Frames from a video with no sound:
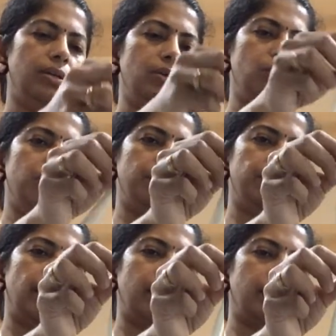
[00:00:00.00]
loop
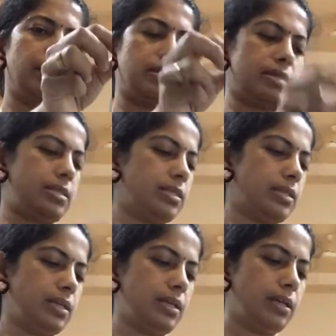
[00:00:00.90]
like this.
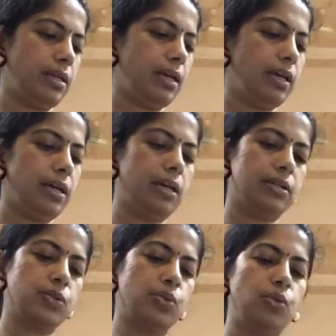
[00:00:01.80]

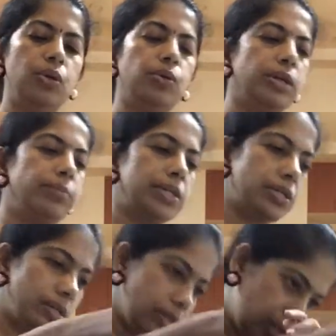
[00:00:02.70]
So you can measure
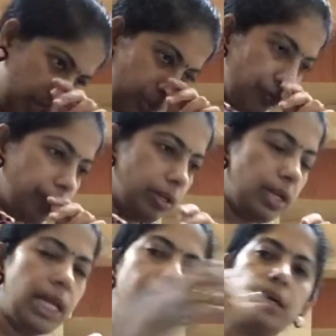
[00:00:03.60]
the length of your
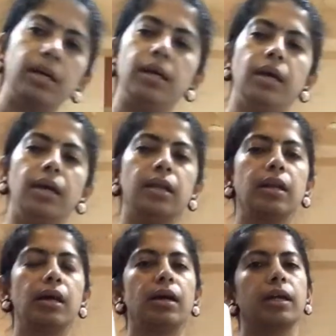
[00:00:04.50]
neck and
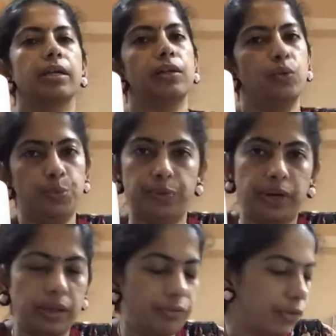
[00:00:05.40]
get a loop
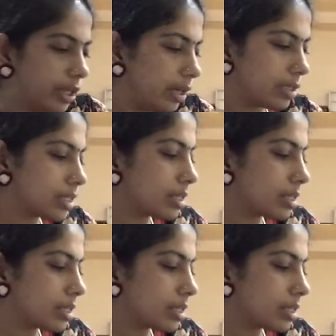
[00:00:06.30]
ready for that.